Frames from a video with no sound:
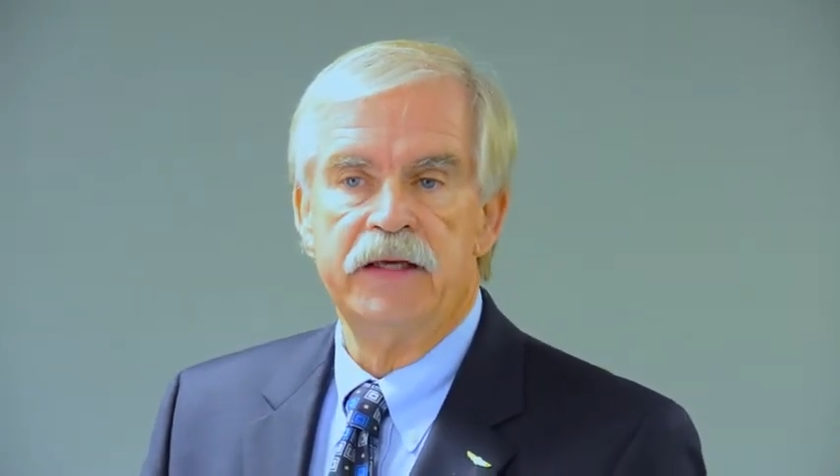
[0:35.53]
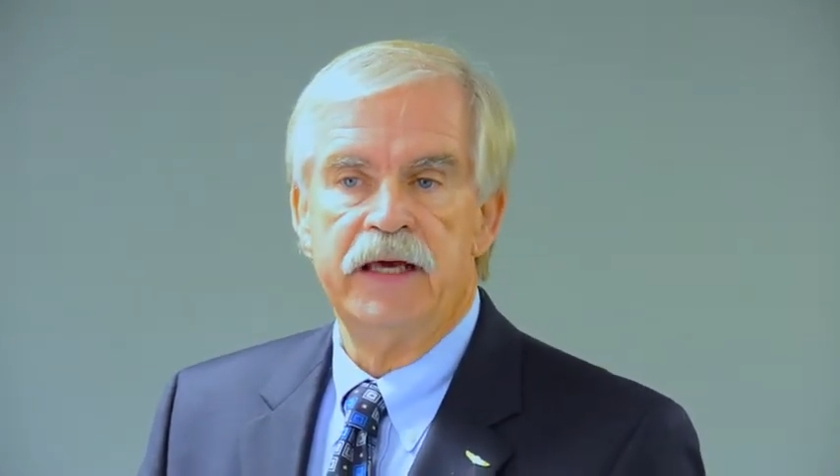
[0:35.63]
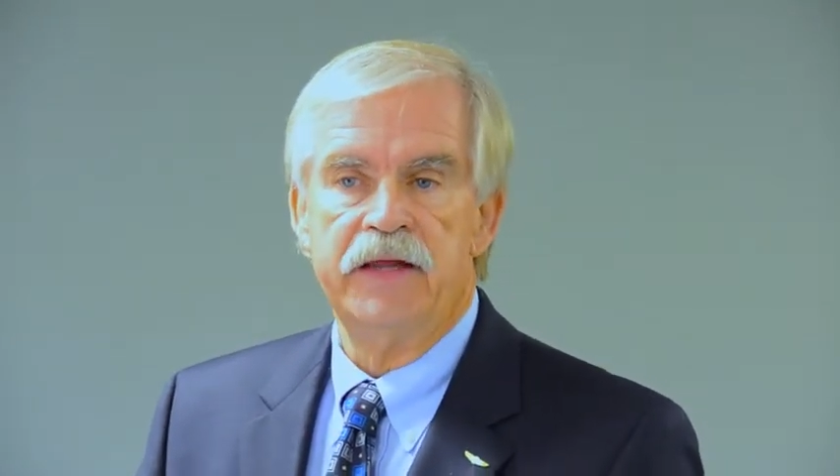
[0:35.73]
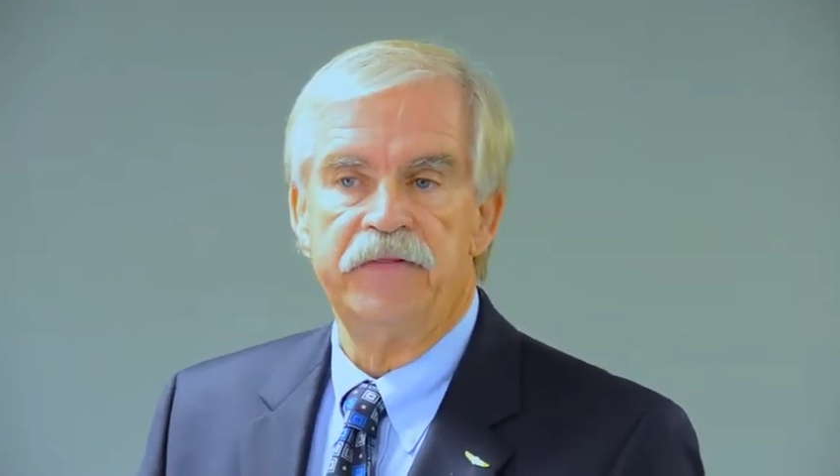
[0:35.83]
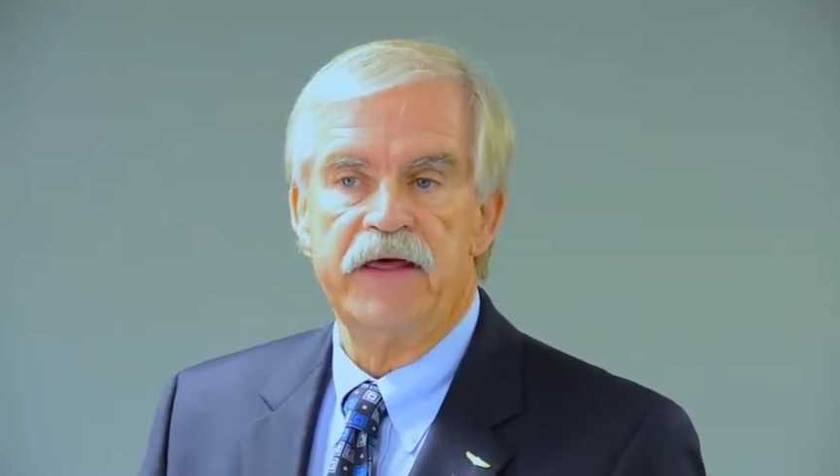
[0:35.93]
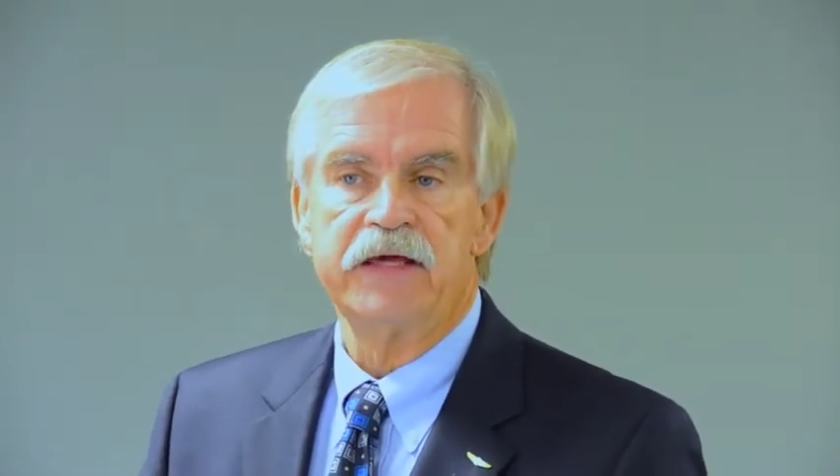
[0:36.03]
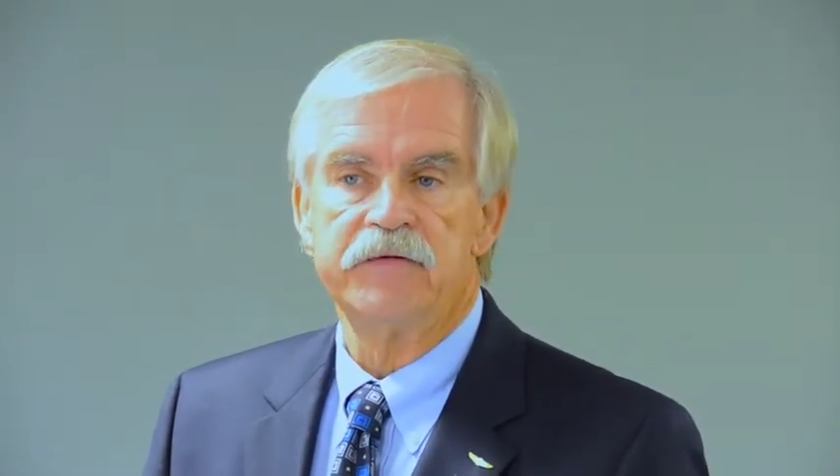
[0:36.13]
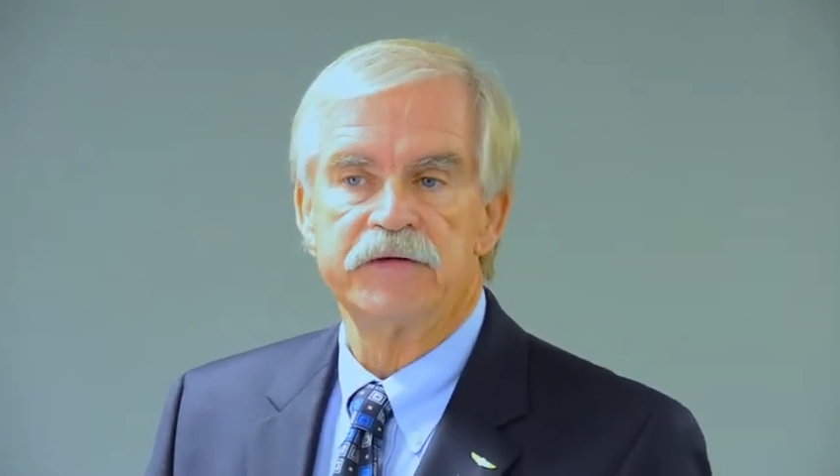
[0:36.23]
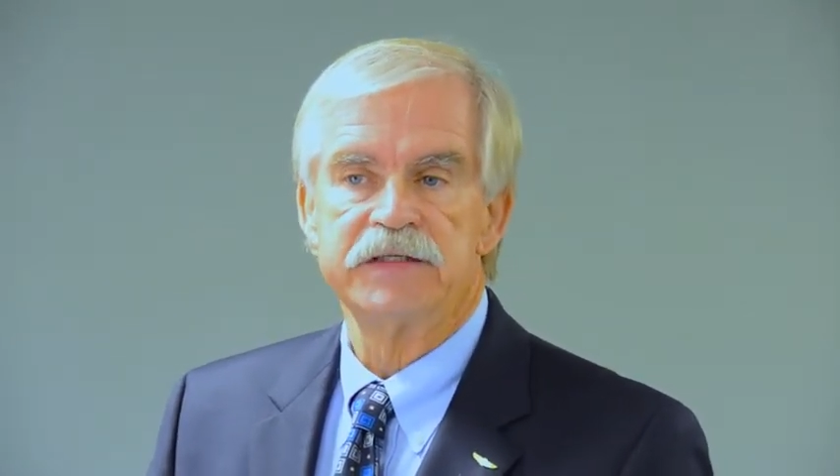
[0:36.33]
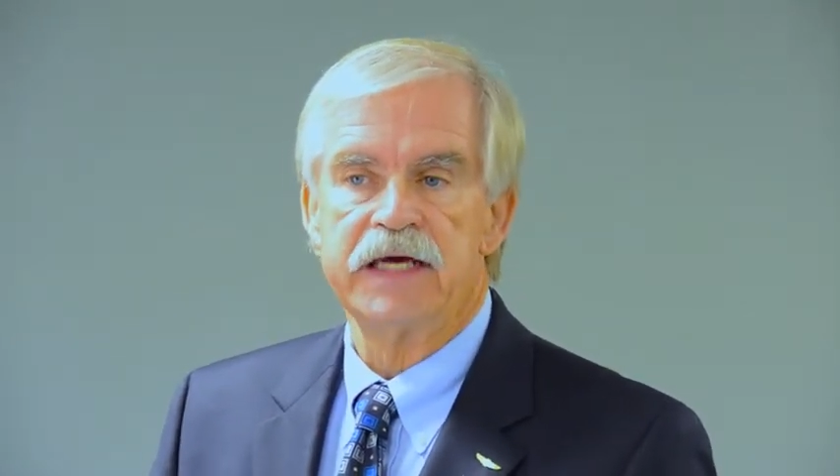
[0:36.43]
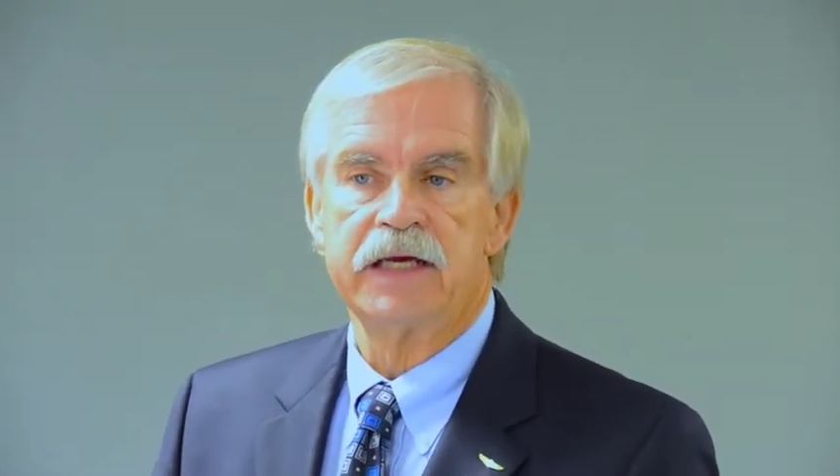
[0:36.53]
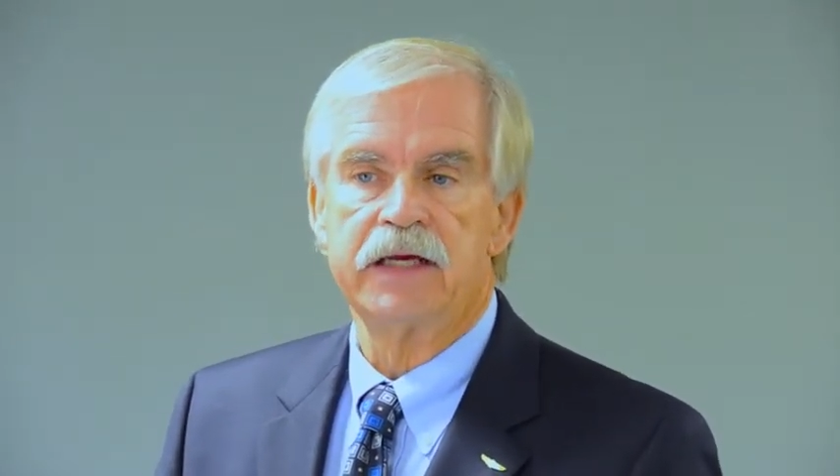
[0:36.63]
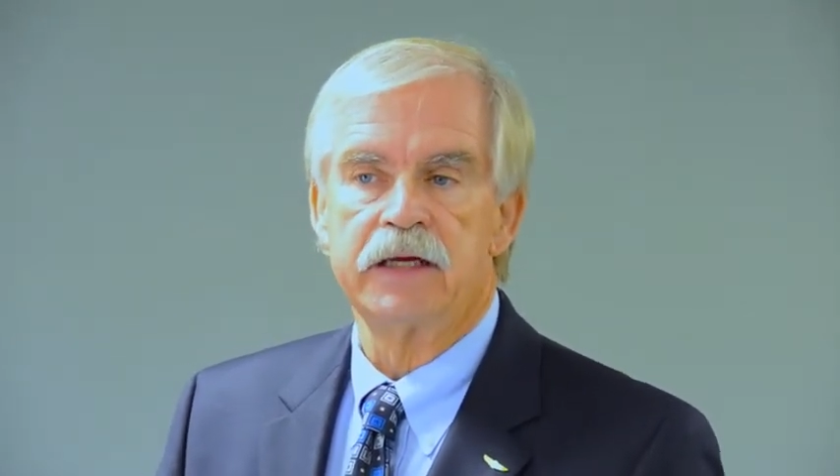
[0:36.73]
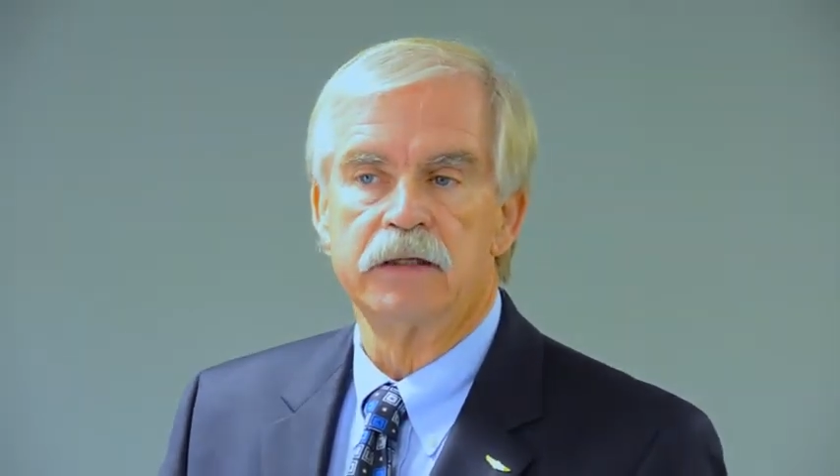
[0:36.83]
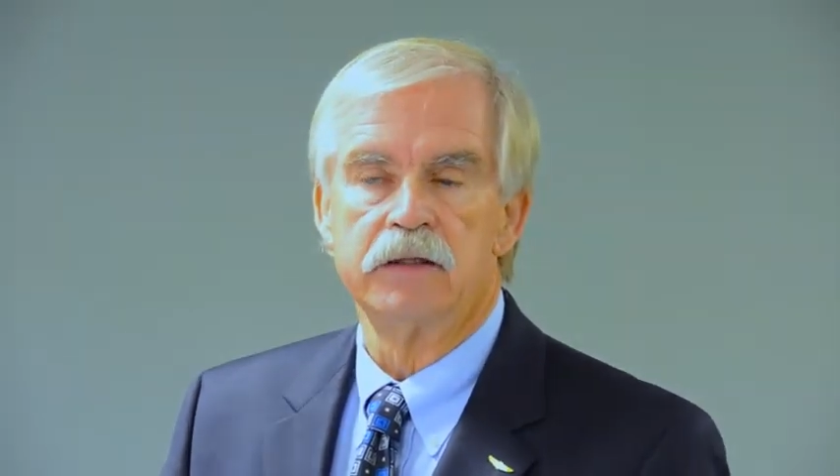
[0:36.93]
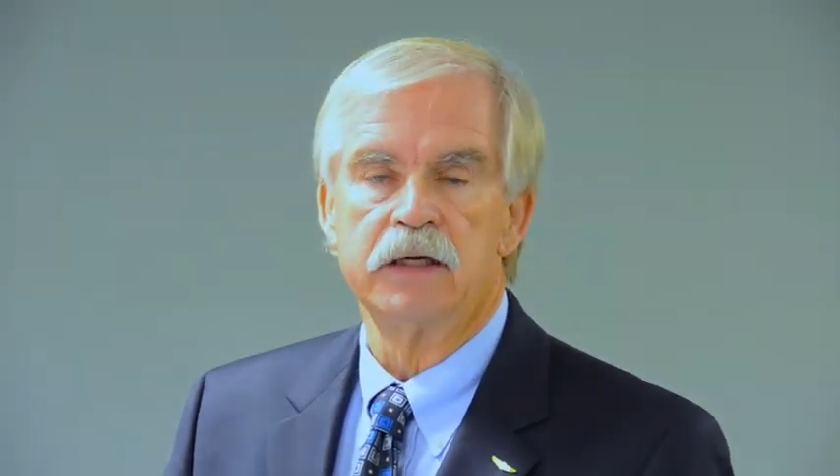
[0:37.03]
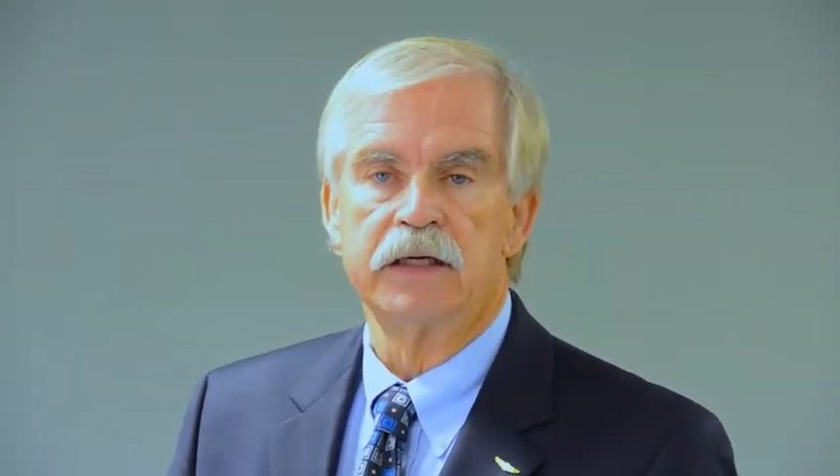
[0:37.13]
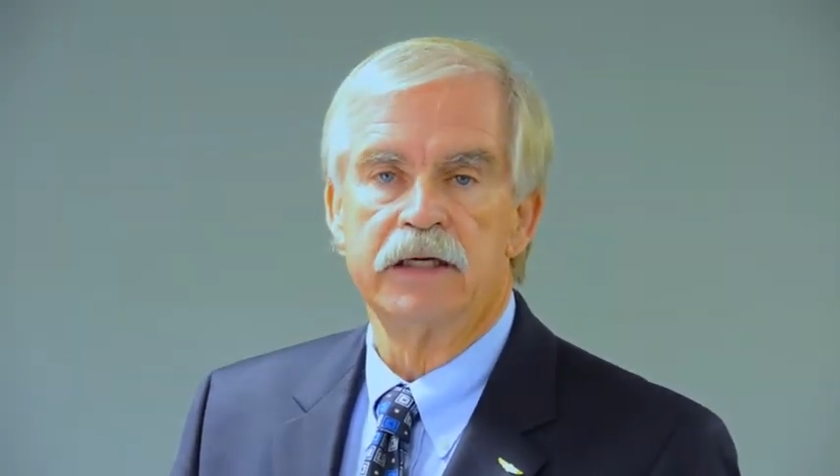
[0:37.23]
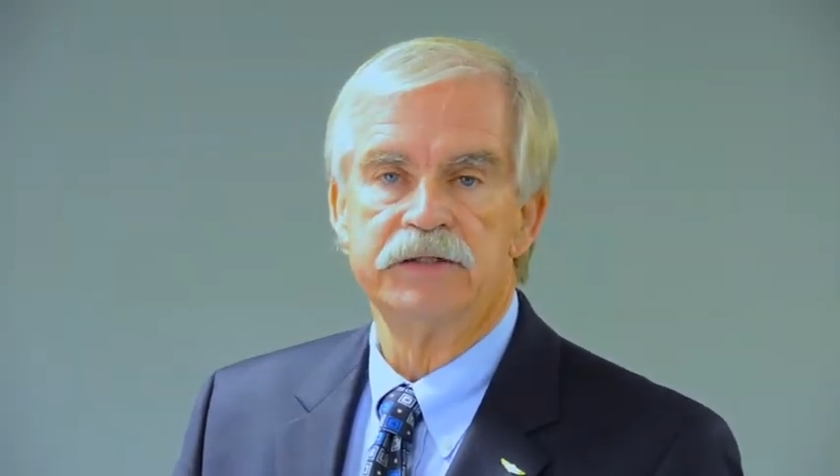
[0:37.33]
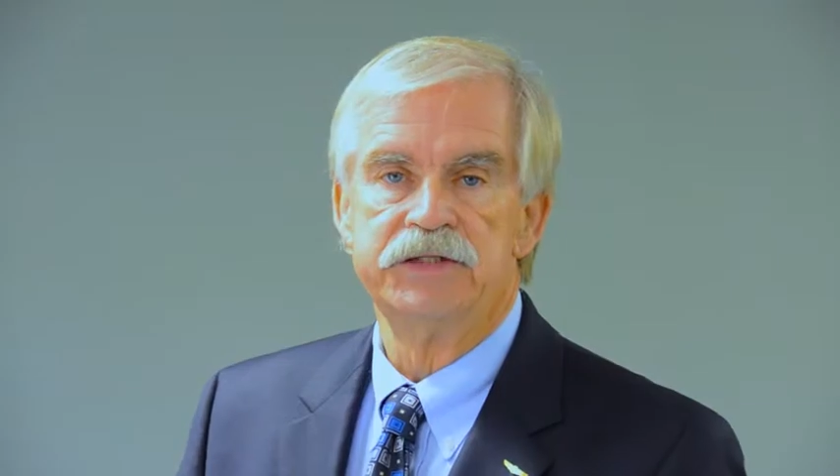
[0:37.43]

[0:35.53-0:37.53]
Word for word: And thank you for taking a look at